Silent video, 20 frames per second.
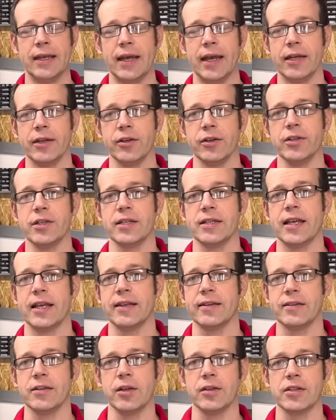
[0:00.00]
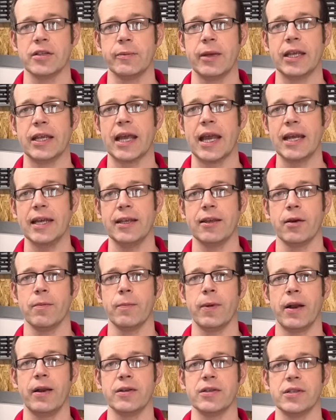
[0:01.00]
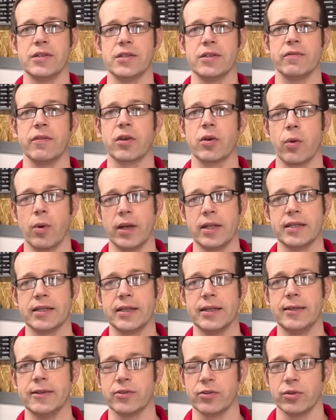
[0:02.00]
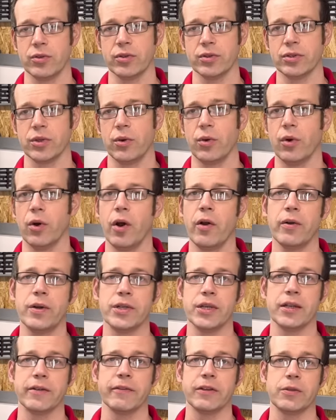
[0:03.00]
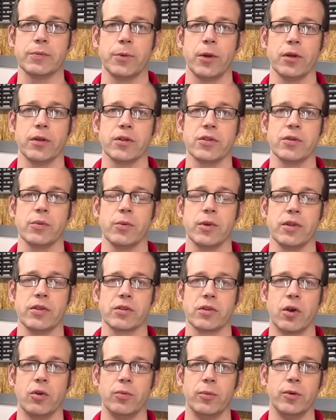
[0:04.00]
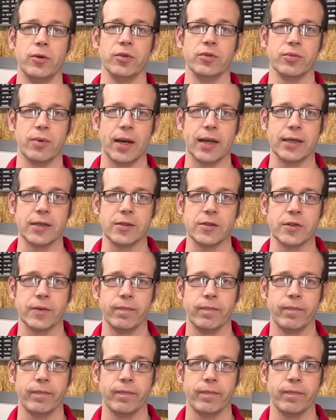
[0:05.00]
and undertakes not to make any comparisons of the quality, source, or origin of its products with Scolmore almost range.